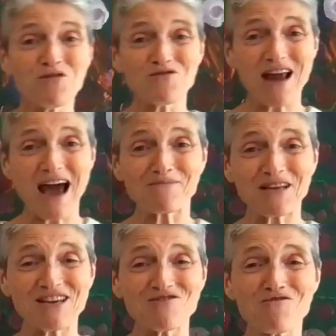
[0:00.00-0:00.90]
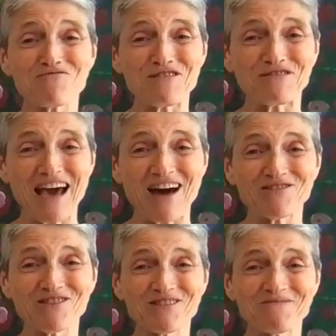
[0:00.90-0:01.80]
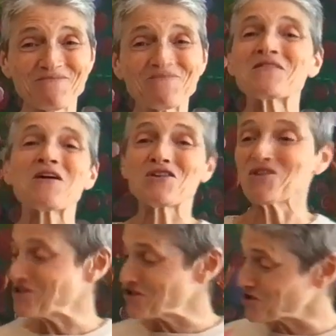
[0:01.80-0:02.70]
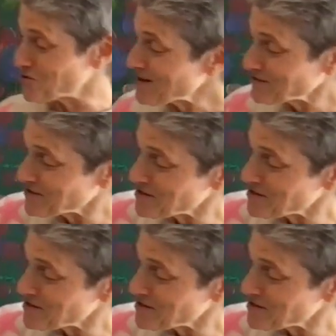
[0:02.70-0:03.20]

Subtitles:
moon happening in your fifth house. And on the 12th